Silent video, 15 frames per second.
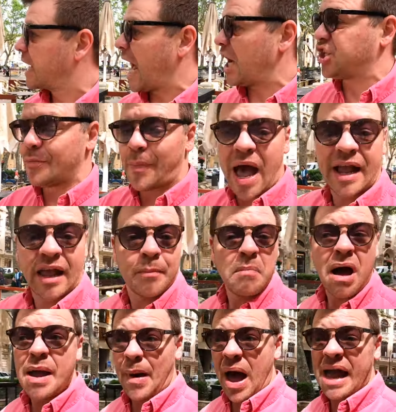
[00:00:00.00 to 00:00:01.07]
Bank,
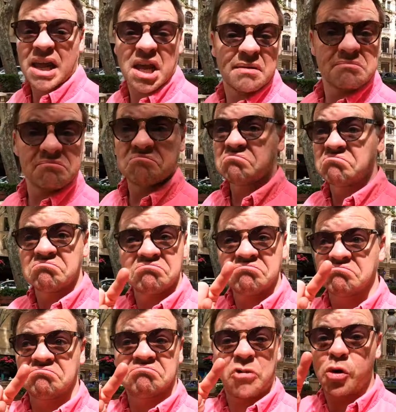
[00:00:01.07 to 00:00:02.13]
my bank,
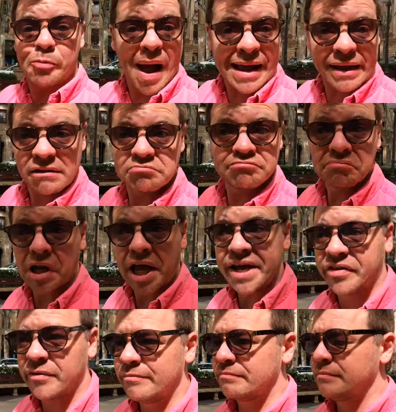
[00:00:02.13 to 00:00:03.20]
good bank,
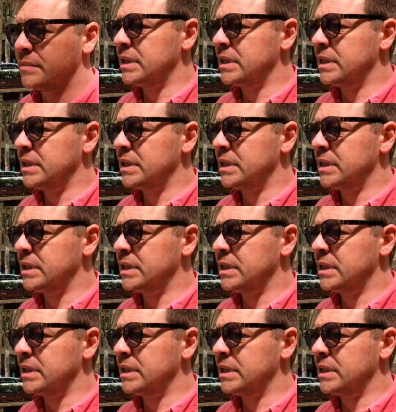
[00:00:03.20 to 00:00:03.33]
like them.